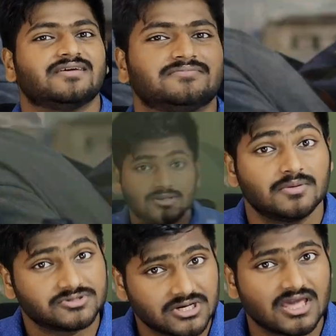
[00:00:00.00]
diving.
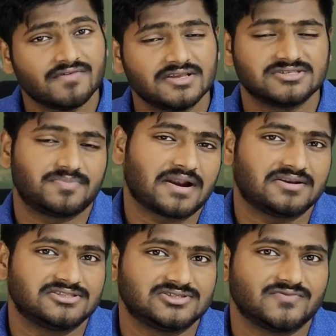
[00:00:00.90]
Dumpster diving is a
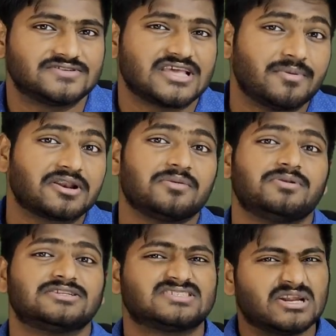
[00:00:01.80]
practice where cyber
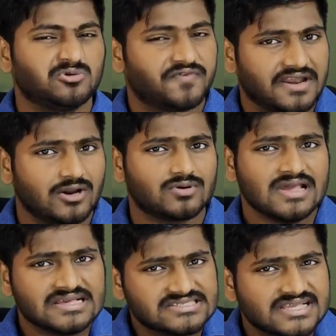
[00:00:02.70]
criminals try to
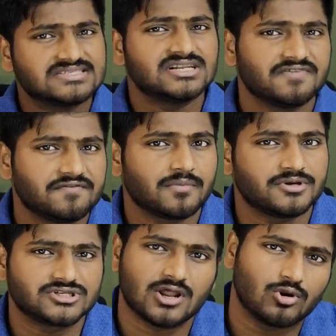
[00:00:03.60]
find out sensitive
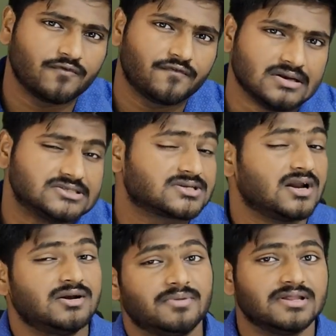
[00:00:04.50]
information out of discarded
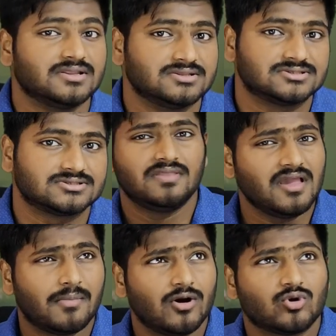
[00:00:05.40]
material.
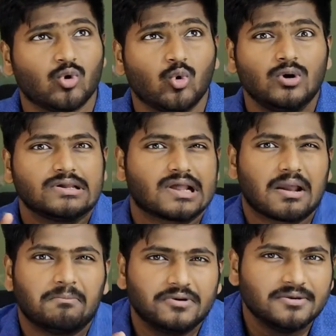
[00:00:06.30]
Think about old
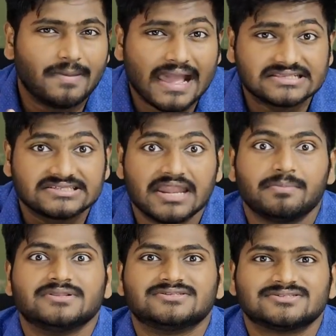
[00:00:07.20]
crumpled bank
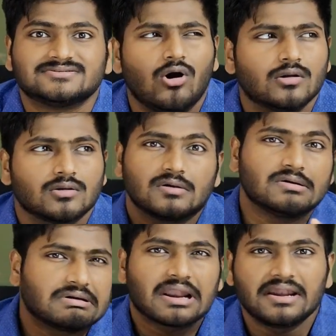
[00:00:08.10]
statements or
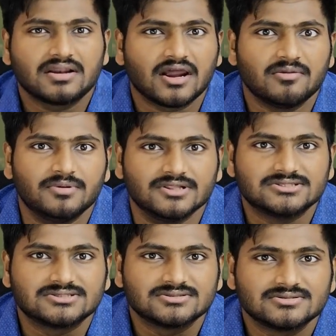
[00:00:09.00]
credit card
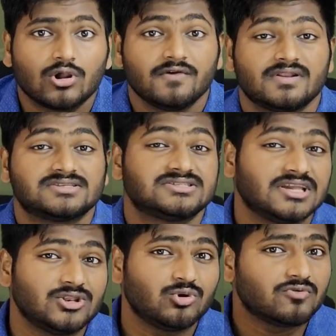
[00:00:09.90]
bills or even a
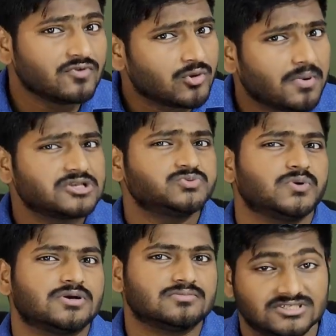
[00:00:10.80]
sticky note with a
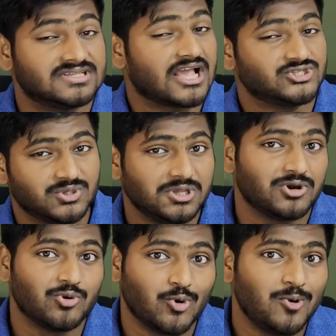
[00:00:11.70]
password. It's actually a
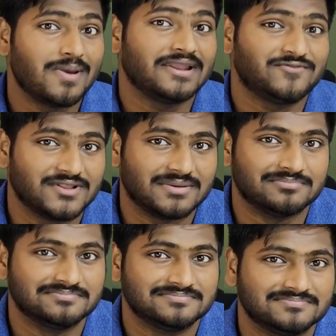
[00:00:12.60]
gold mine for
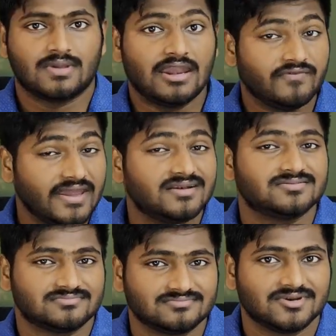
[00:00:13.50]
them. And wait,
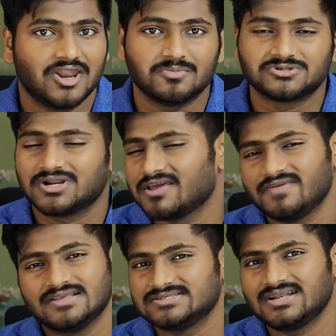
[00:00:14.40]
dumpster
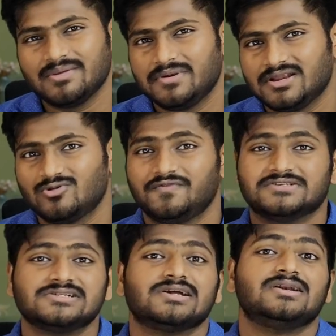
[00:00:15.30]
diving isn't limited to
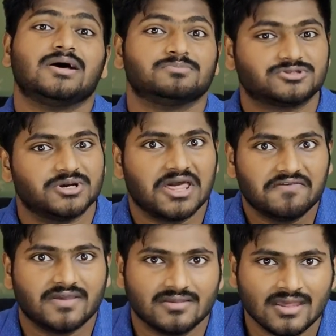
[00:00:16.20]
physical dumpster
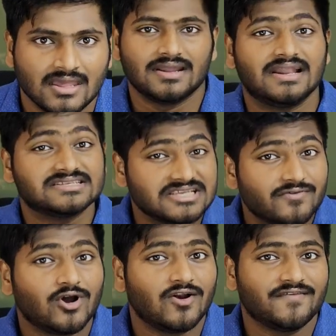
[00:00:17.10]
diving. It has
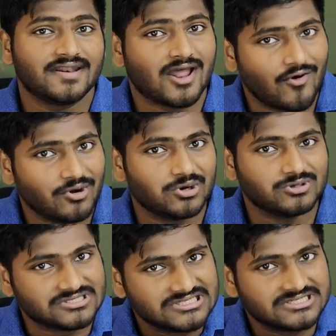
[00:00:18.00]
evolved and now
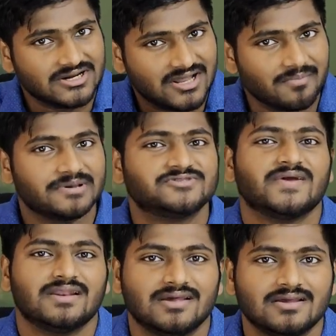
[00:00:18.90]
includes digital dump
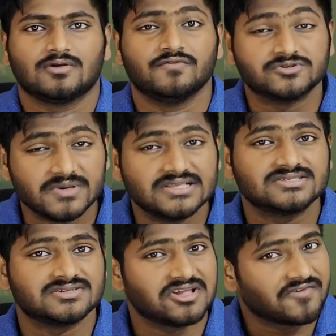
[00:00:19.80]
as well, which
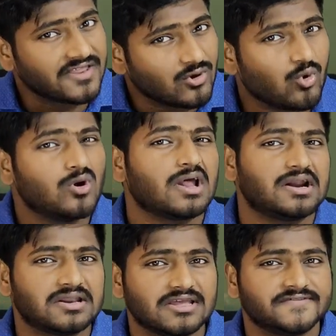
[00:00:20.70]
means recovering old
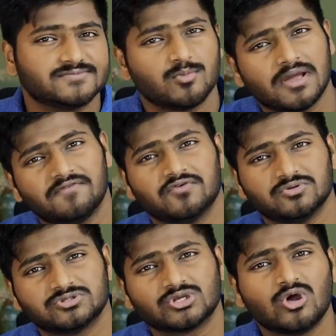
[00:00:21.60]
hard drives, mobile
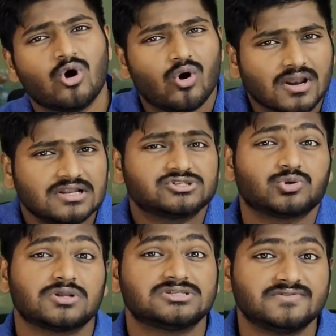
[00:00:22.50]
phones or any storage